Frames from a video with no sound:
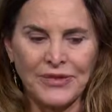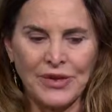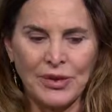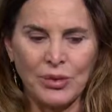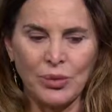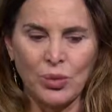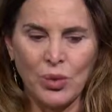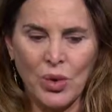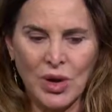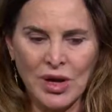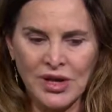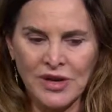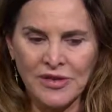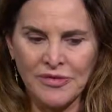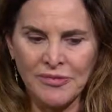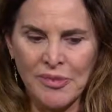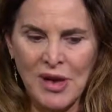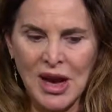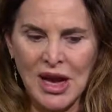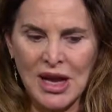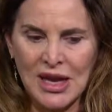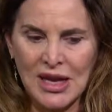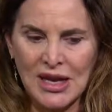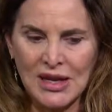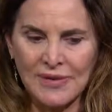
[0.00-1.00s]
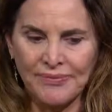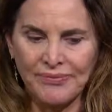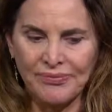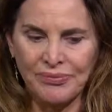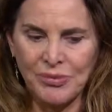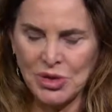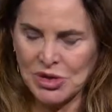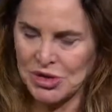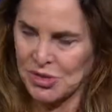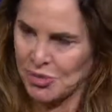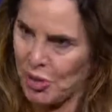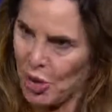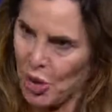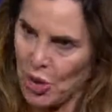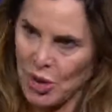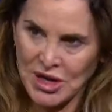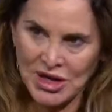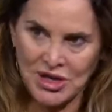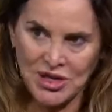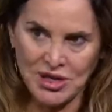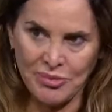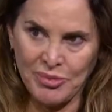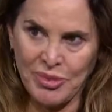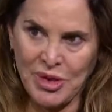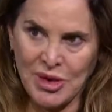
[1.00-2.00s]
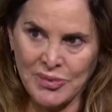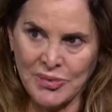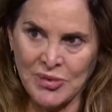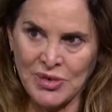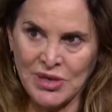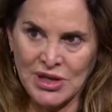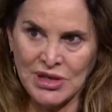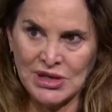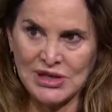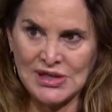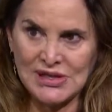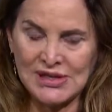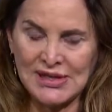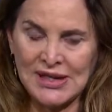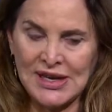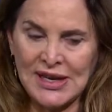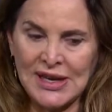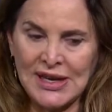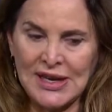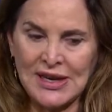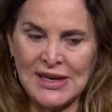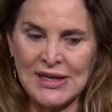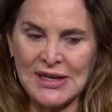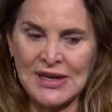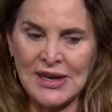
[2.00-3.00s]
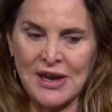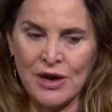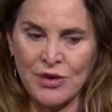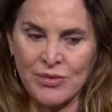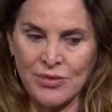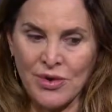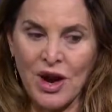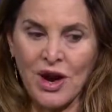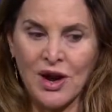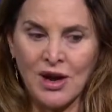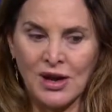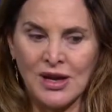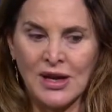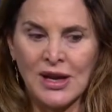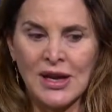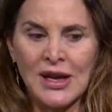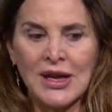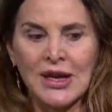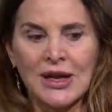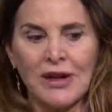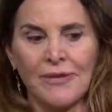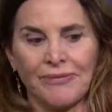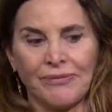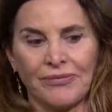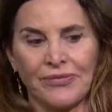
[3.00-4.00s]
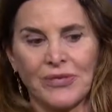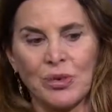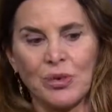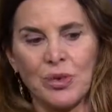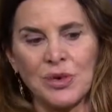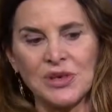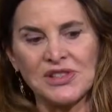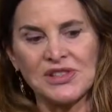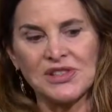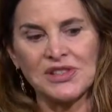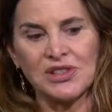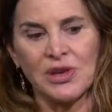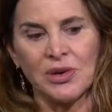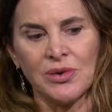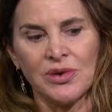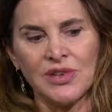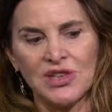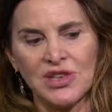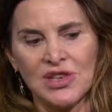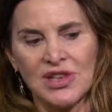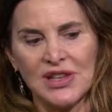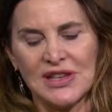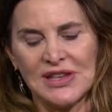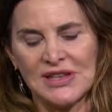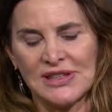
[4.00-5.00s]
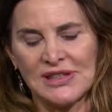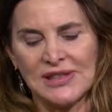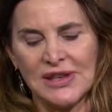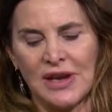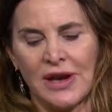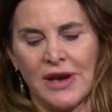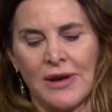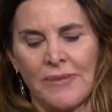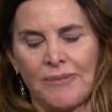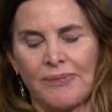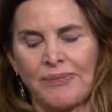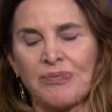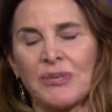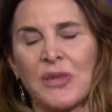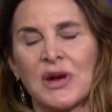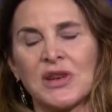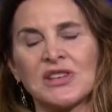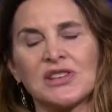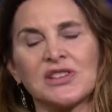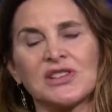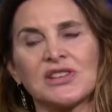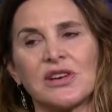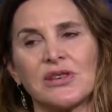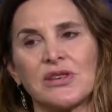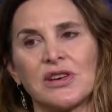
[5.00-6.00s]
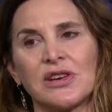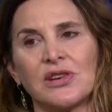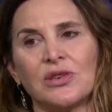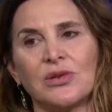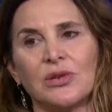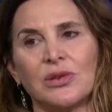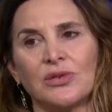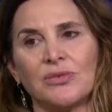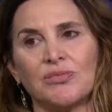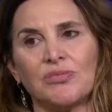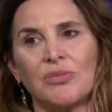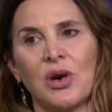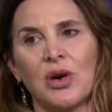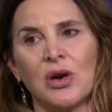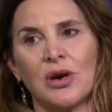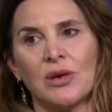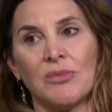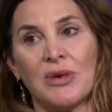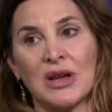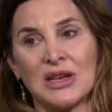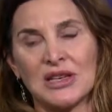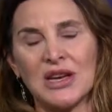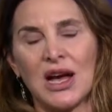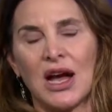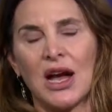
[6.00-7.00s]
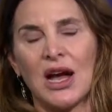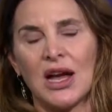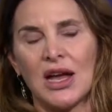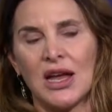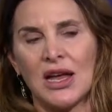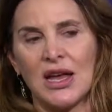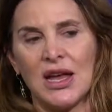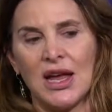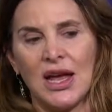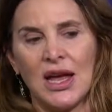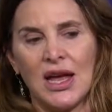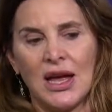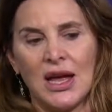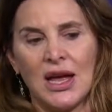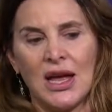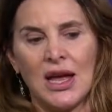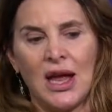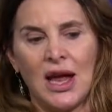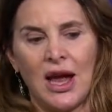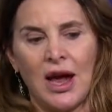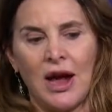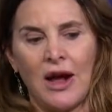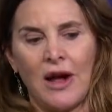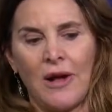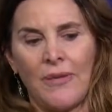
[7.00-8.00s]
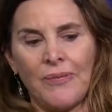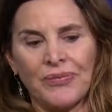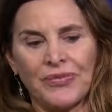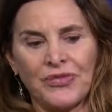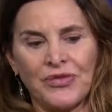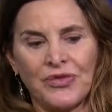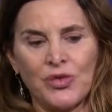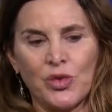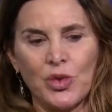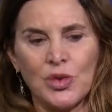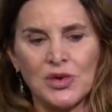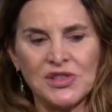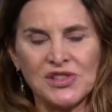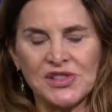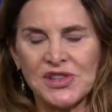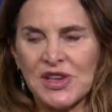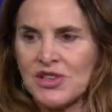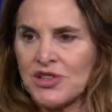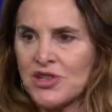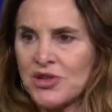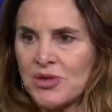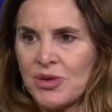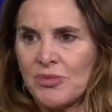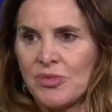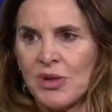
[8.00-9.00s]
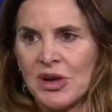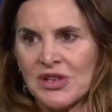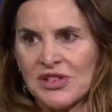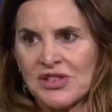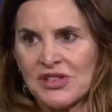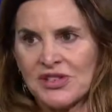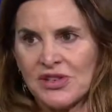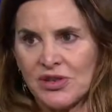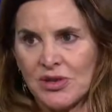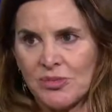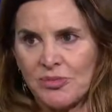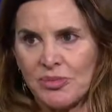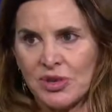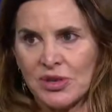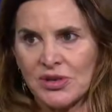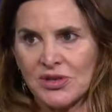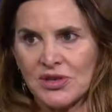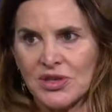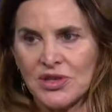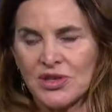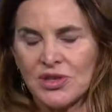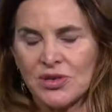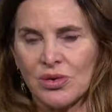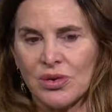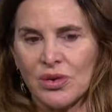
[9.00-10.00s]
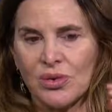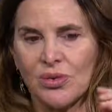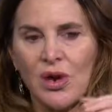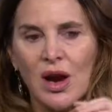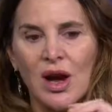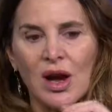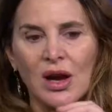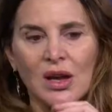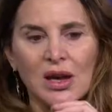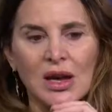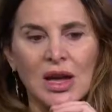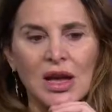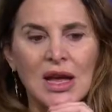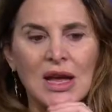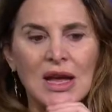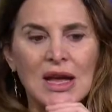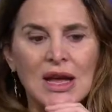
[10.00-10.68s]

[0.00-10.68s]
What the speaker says: One of my most poignant memories in Iraq was going to this monastery called Mar Matai, 4th century monastery built into a rock.